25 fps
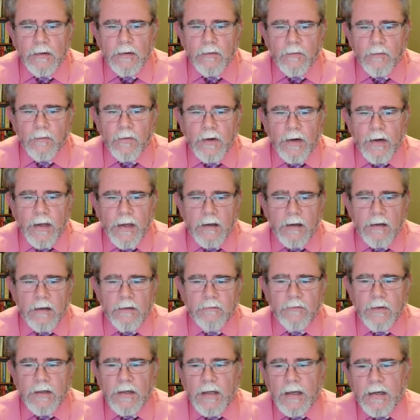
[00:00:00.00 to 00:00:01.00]
were now
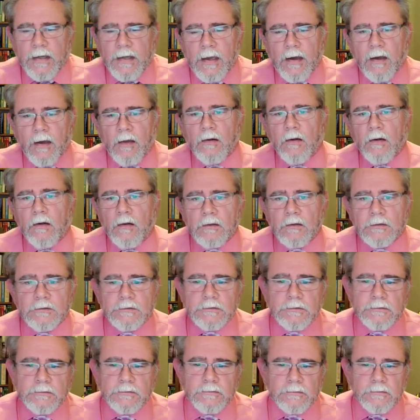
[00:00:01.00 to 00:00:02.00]
living like outlaws
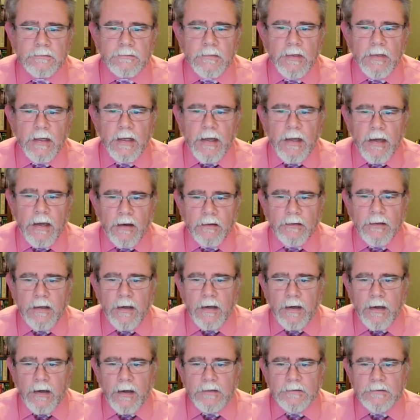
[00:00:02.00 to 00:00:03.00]
and
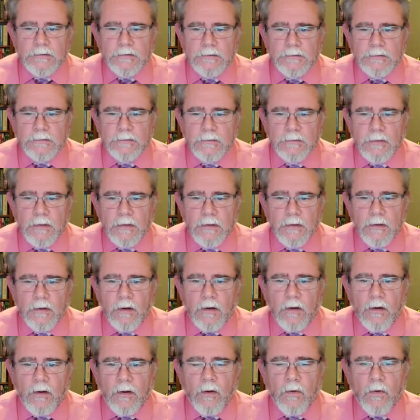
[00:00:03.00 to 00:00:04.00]
outcasts,
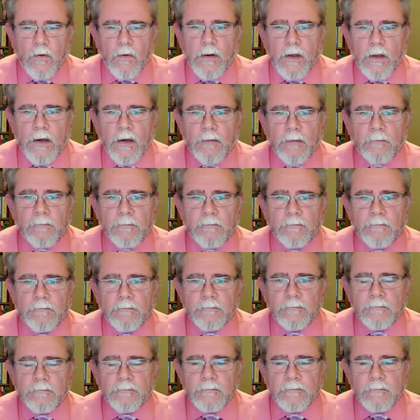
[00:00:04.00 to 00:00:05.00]
holed
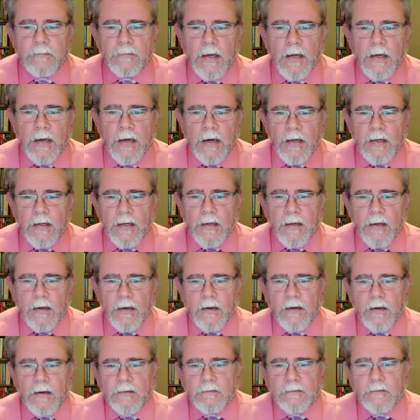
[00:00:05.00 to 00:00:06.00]
up, hiding
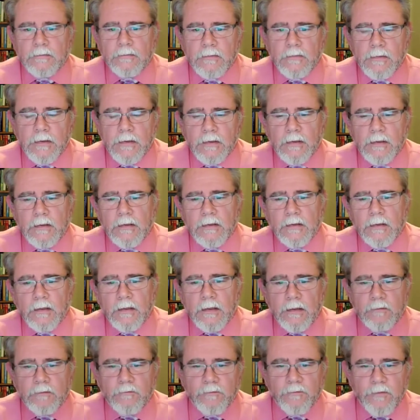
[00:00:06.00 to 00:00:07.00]
out
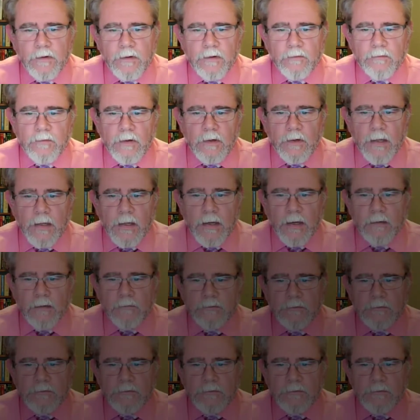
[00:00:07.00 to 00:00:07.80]
in fear of their lives.